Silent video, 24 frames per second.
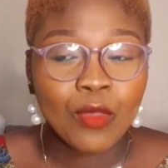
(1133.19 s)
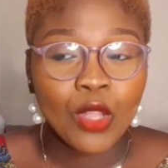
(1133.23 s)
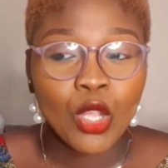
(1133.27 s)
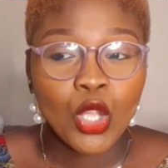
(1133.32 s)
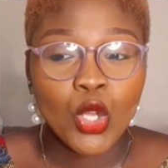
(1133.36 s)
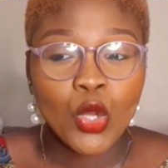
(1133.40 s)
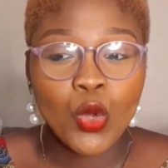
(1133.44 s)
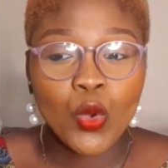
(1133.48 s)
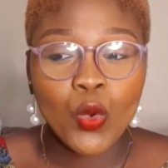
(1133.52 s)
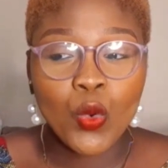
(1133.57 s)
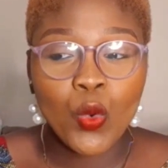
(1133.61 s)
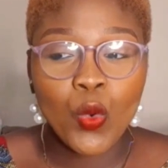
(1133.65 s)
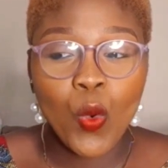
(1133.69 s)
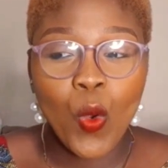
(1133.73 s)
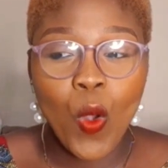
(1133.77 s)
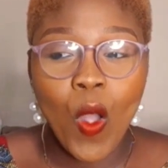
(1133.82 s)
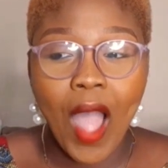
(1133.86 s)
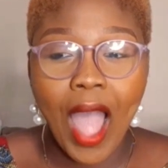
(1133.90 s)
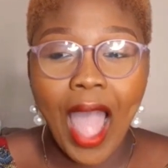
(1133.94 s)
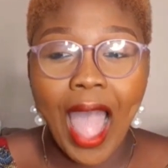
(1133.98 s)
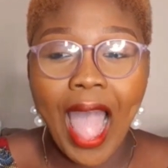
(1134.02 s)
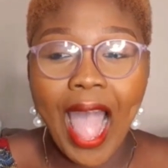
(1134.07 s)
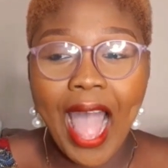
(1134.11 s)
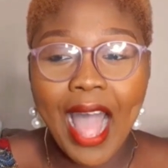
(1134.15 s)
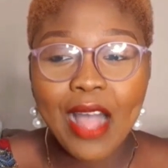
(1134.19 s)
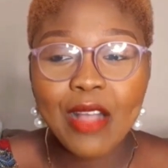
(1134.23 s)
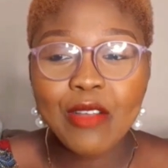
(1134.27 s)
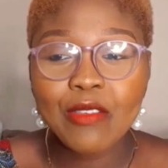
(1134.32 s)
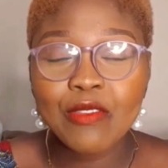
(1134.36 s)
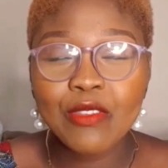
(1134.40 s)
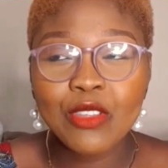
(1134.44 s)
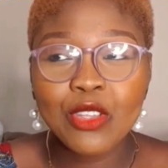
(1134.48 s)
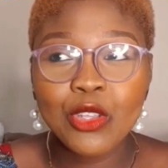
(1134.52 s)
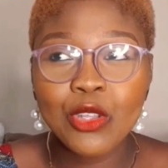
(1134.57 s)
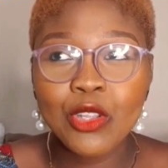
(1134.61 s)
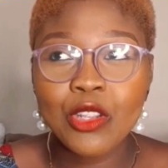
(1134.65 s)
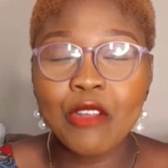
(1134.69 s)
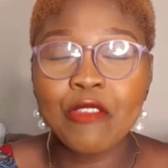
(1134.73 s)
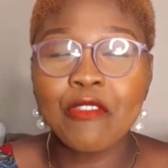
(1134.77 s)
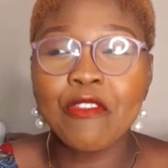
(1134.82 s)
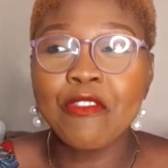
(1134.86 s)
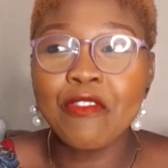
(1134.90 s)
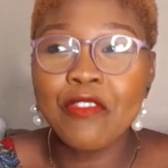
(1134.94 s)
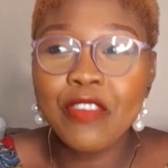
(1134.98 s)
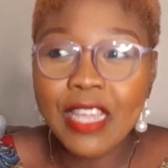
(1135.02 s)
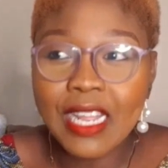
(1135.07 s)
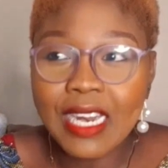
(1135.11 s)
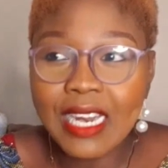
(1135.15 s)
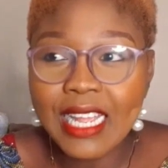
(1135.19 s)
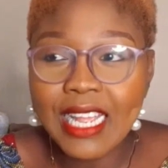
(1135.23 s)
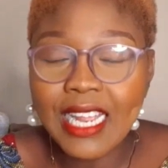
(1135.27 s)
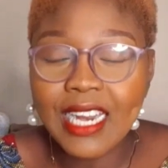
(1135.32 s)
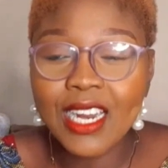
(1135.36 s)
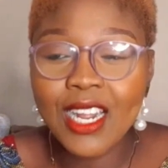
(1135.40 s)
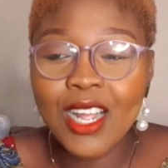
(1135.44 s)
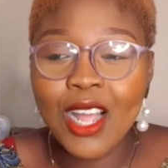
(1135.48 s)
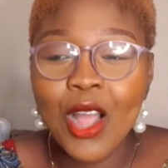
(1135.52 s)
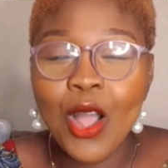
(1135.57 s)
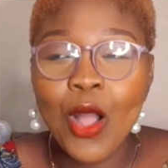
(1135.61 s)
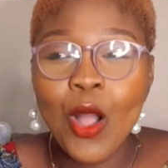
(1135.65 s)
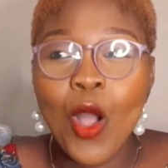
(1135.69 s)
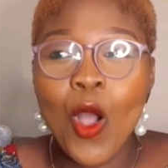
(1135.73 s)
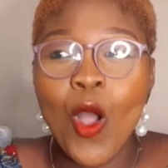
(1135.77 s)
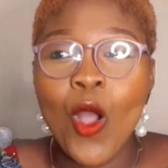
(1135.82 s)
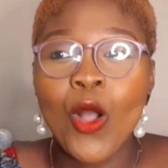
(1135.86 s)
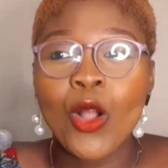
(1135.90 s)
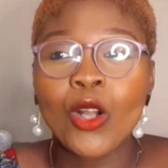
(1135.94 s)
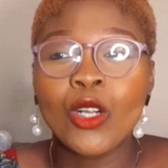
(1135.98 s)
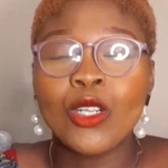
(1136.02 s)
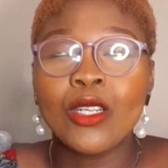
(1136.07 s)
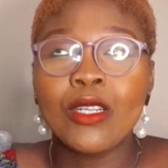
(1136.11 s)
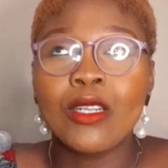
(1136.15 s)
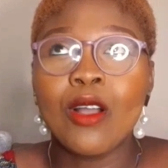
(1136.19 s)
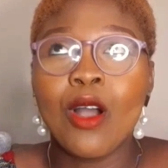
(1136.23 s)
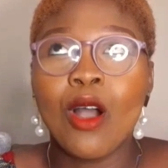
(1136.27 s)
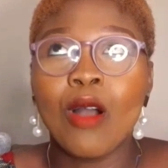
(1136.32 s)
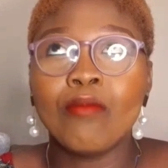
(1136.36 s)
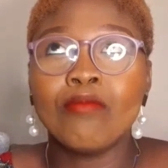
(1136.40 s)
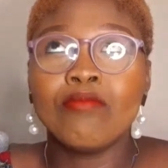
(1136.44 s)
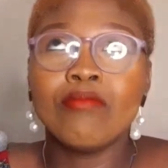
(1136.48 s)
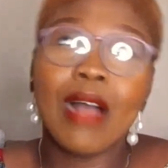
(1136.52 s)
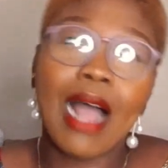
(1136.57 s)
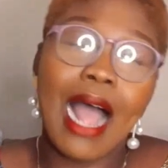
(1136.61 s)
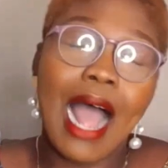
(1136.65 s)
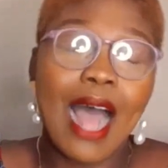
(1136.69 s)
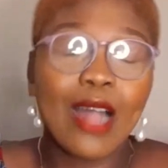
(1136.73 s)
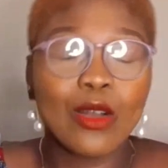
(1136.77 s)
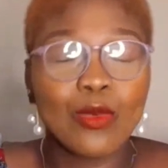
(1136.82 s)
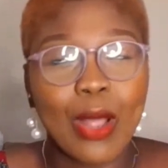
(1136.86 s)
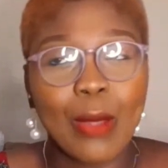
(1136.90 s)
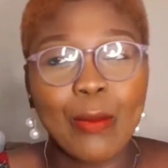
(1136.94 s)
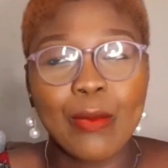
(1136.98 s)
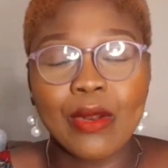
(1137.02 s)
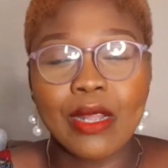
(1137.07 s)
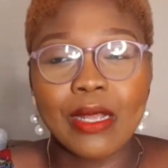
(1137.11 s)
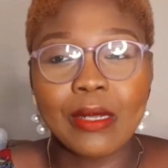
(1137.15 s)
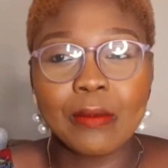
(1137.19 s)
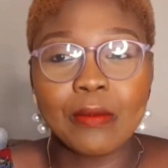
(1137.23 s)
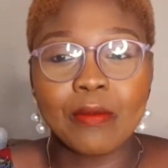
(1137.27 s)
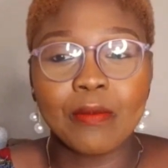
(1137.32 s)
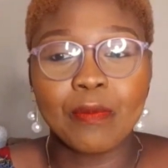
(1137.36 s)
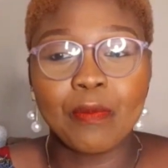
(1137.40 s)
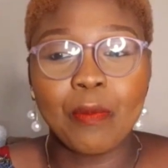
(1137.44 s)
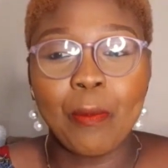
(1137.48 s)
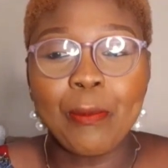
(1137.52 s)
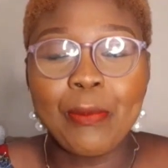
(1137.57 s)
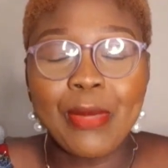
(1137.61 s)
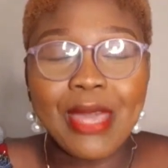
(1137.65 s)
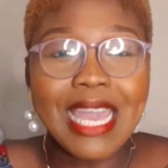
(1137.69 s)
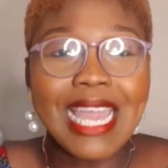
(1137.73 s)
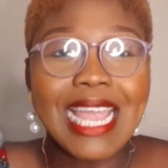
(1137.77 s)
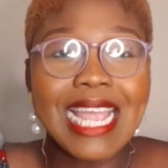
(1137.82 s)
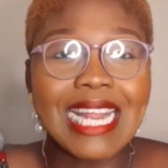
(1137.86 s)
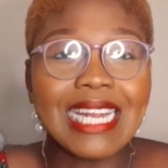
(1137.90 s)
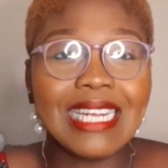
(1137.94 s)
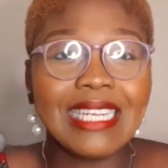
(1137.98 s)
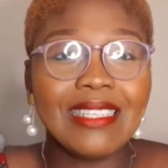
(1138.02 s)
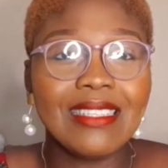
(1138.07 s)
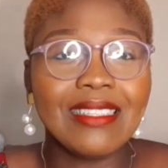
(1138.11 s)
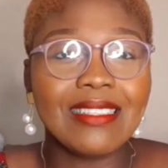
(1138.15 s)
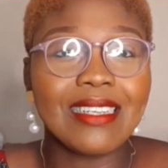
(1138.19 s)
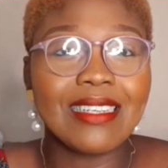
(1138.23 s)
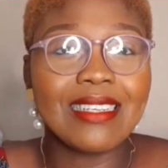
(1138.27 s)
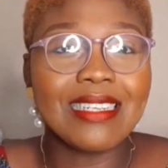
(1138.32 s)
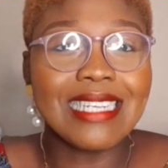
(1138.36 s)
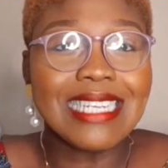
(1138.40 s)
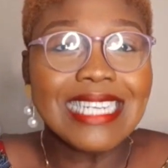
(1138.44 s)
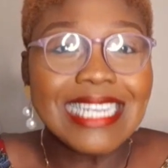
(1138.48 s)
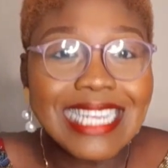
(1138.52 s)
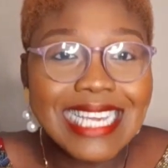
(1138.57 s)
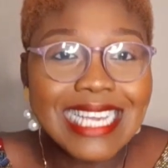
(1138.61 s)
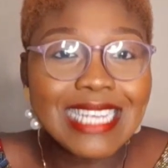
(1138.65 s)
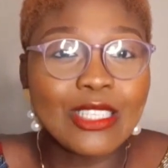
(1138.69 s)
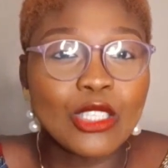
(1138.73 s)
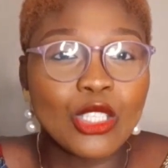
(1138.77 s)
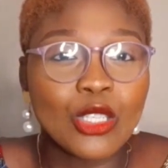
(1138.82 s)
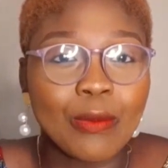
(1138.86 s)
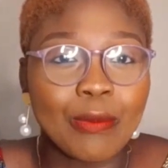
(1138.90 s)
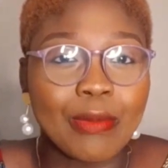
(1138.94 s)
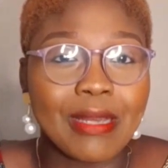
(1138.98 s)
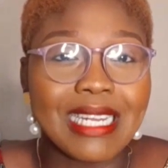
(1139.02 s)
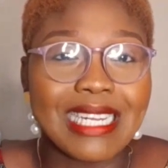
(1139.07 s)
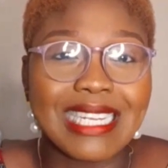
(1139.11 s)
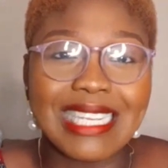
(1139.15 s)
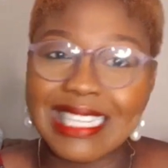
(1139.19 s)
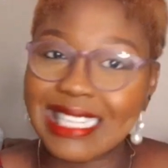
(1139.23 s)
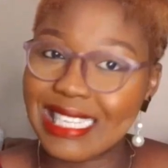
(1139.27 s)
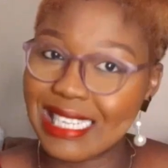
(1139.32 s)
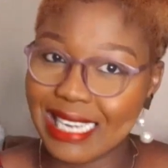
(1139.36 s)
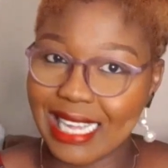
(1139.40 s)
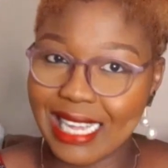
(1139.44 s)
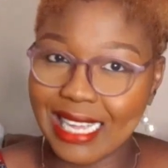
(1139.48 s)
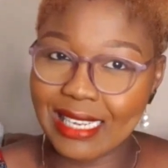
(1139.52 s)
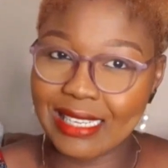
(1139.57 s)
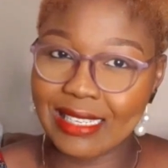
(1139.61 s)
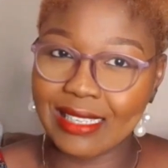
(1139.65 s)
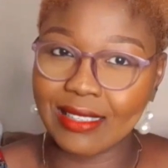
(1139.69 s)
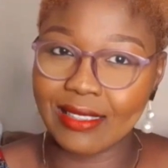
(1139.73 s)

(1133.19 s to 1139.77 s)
You have the feeling, how do I put it? The need to be needed.